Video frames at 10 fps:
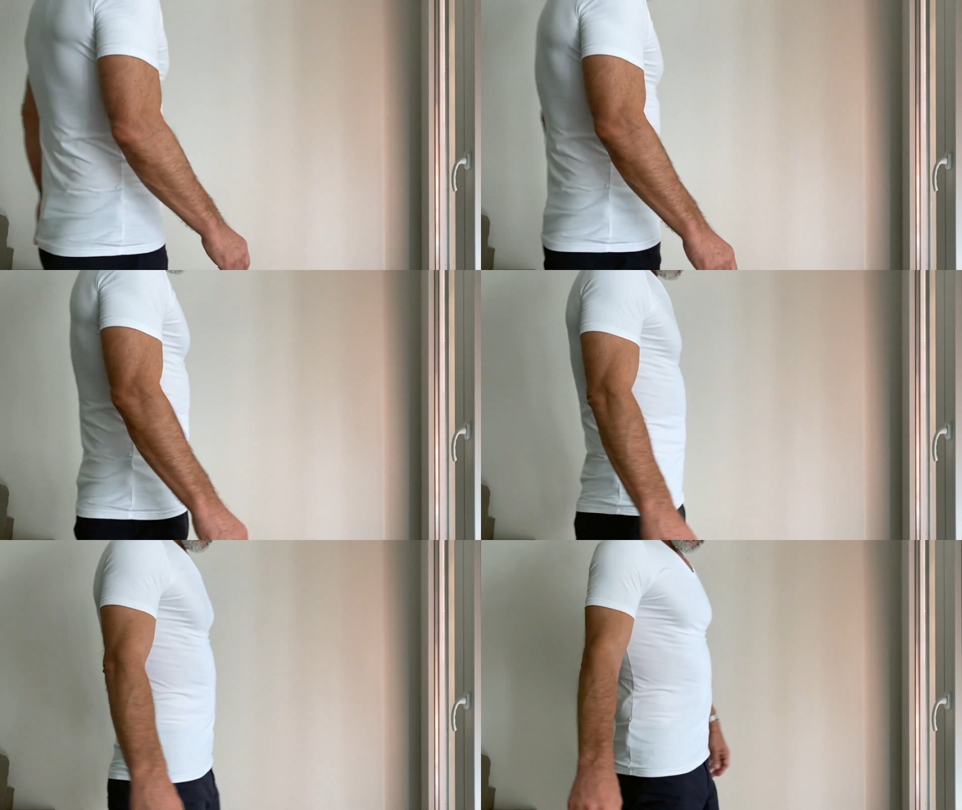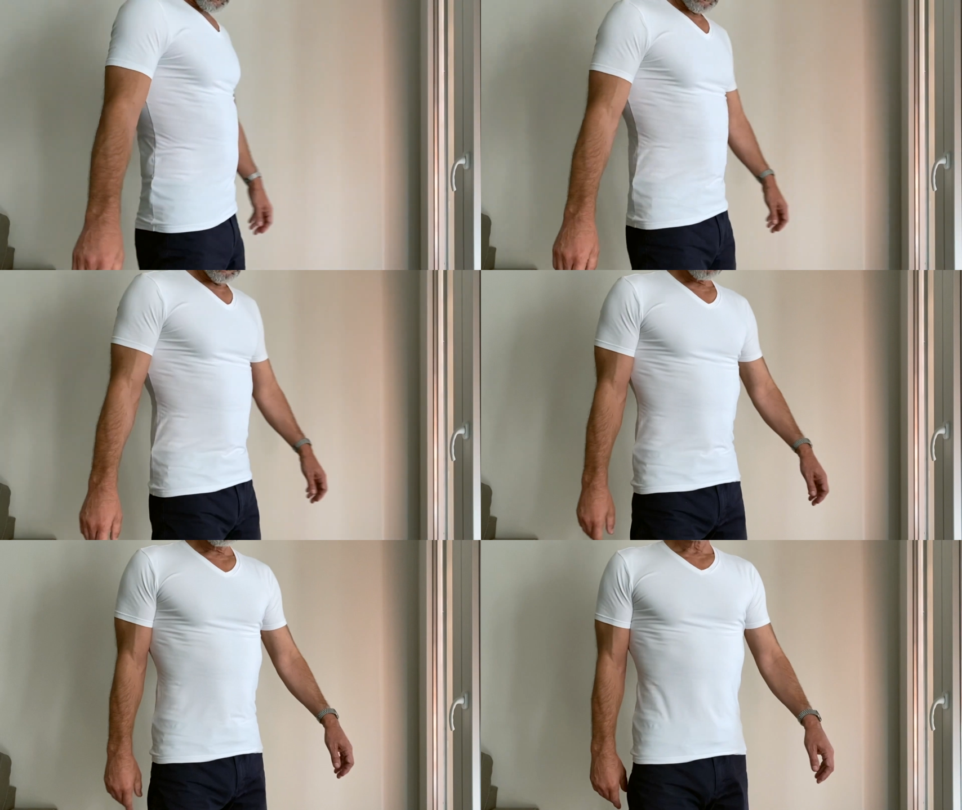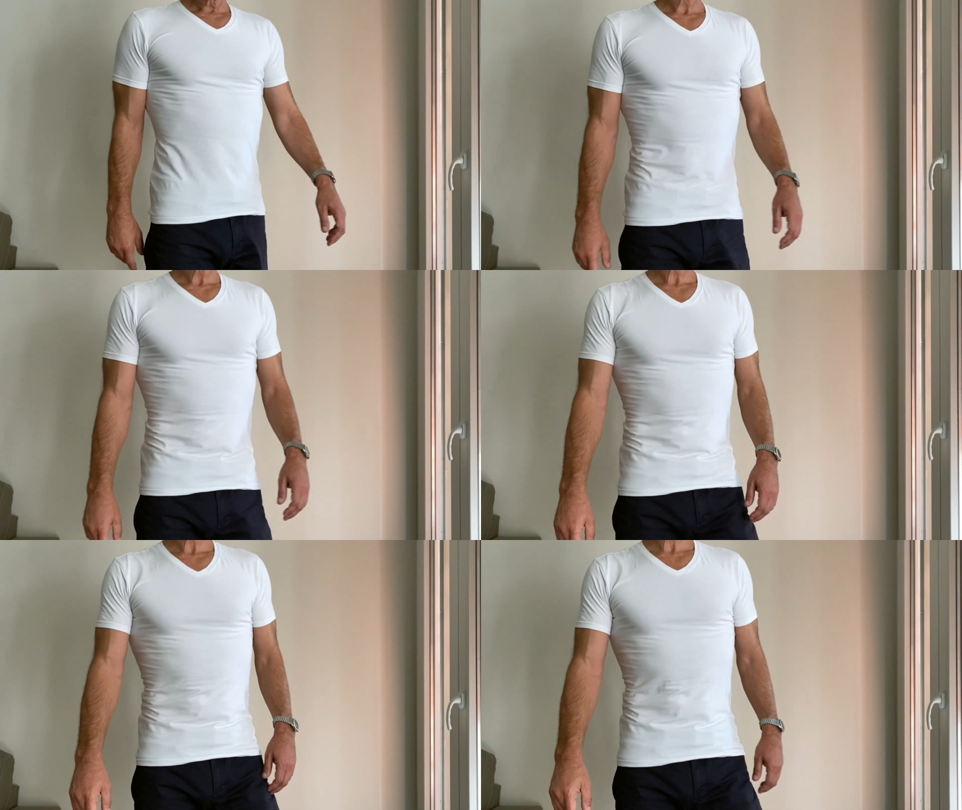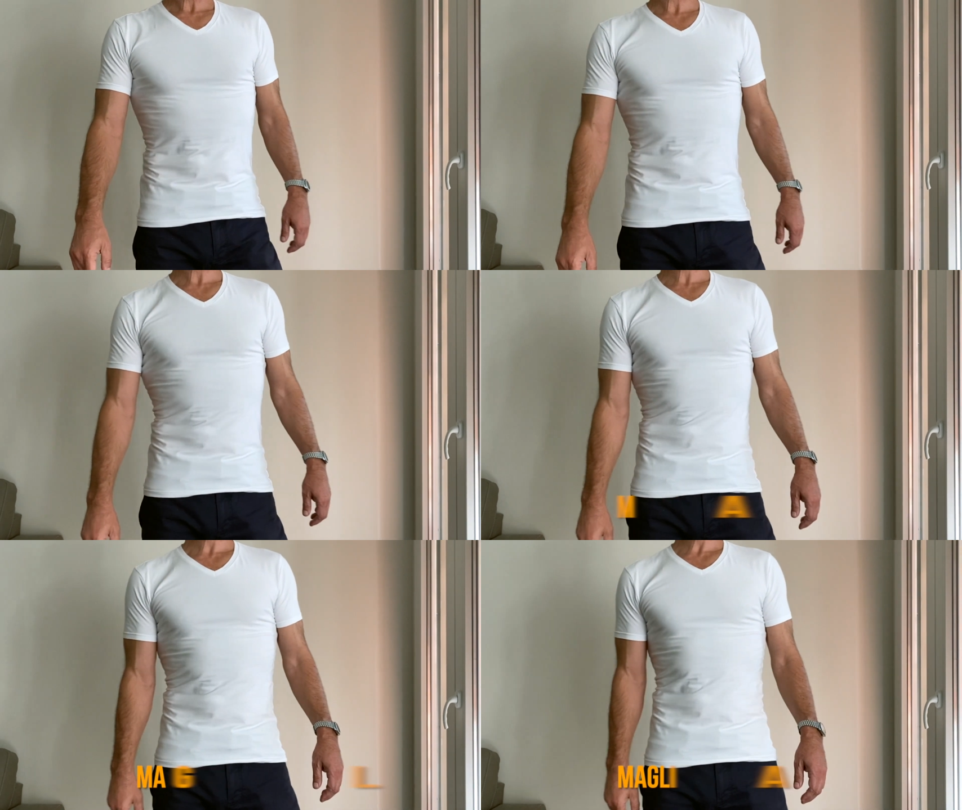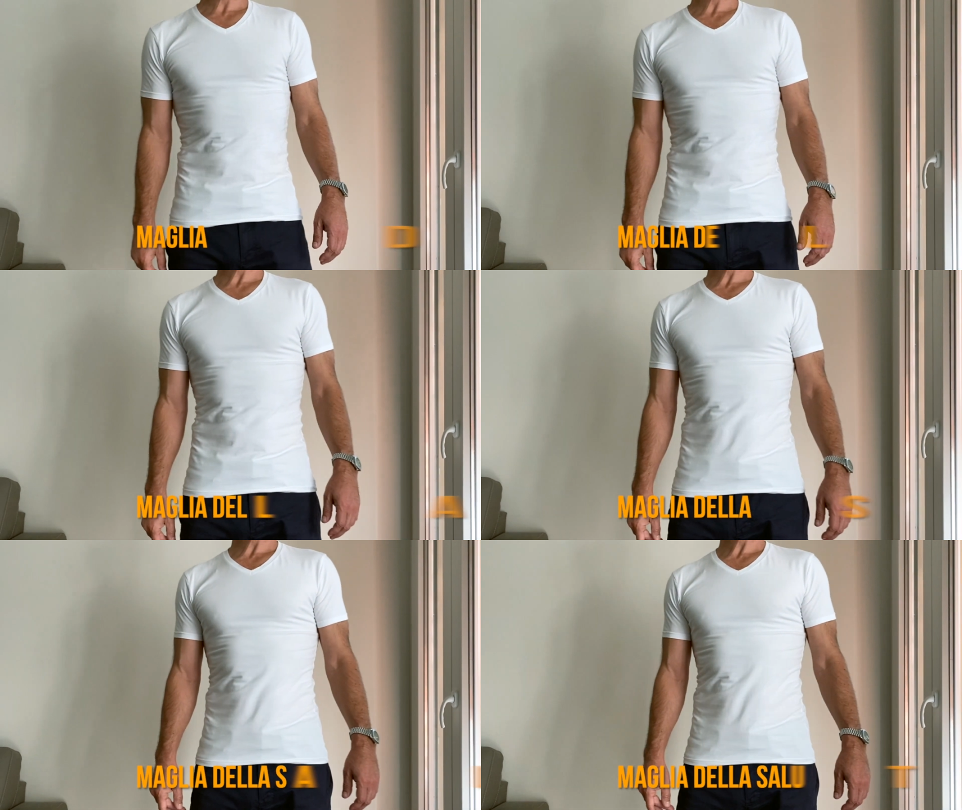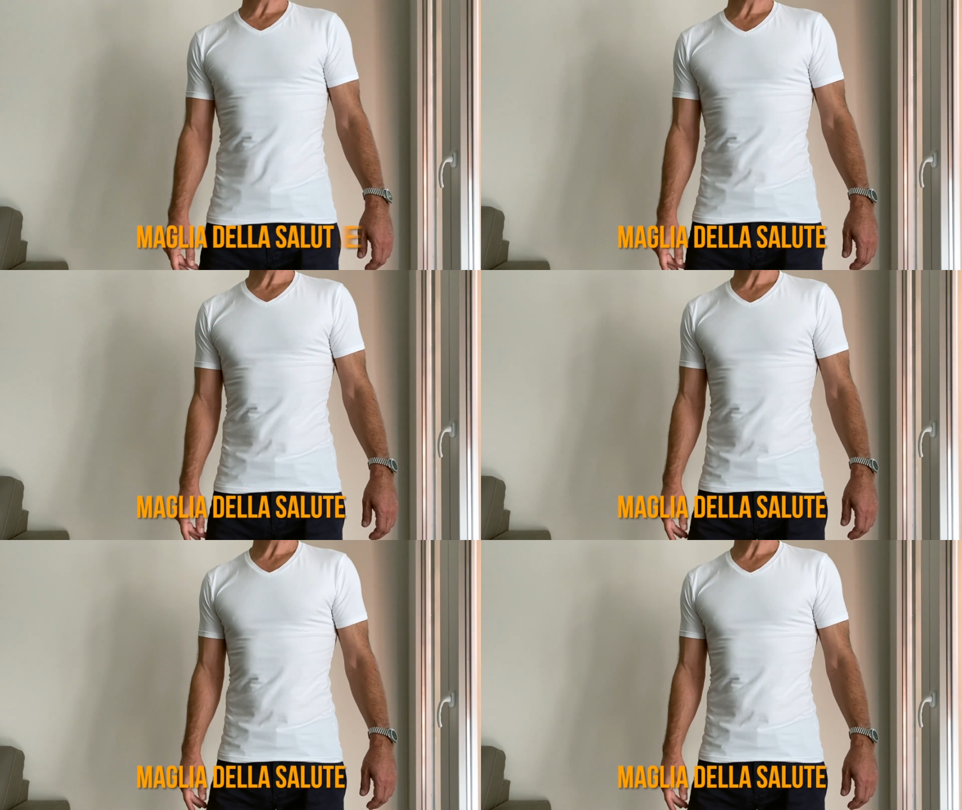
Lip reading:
Nobody's mouth can be seen.